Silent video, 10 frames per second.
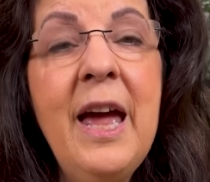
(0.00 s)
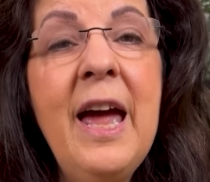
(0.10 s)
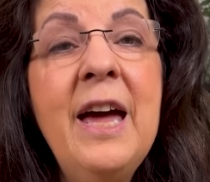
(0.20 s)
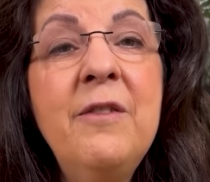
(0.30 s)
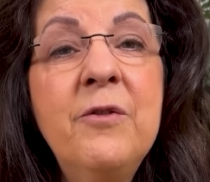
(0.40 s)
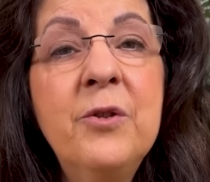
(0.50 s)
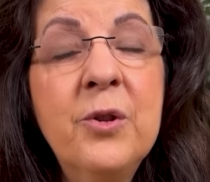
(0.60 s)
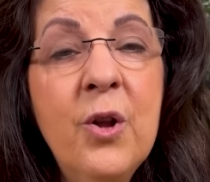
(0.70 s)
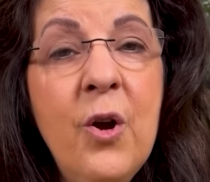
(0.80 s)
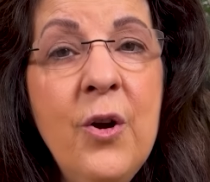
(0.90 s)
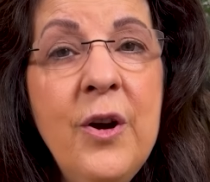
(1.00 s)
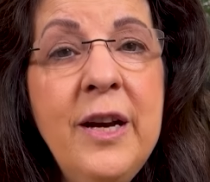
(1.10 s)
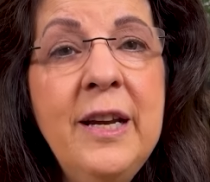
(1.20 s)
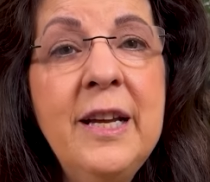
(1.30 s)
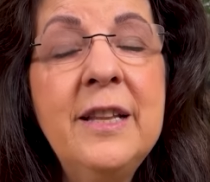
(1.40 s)
And for
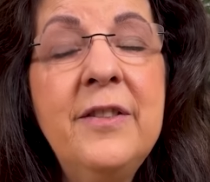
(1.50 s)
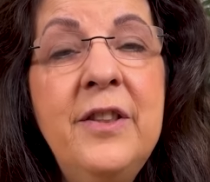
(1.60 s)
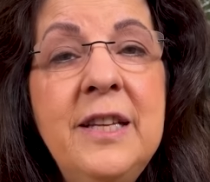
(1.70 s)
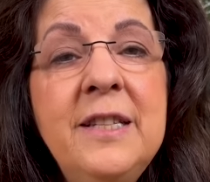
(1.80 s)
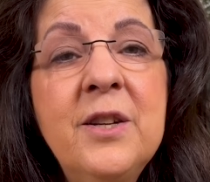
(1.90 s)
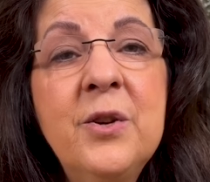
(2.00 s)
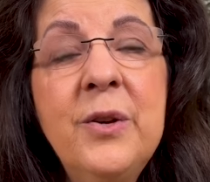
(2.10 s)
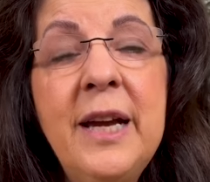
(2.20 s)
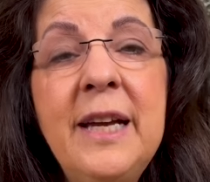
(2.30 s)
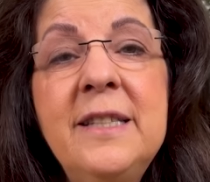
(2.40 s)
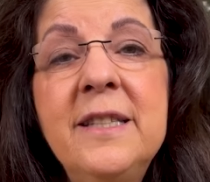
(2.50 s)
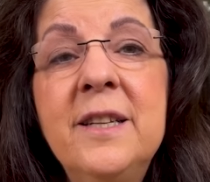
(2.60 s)
Lauren, this creates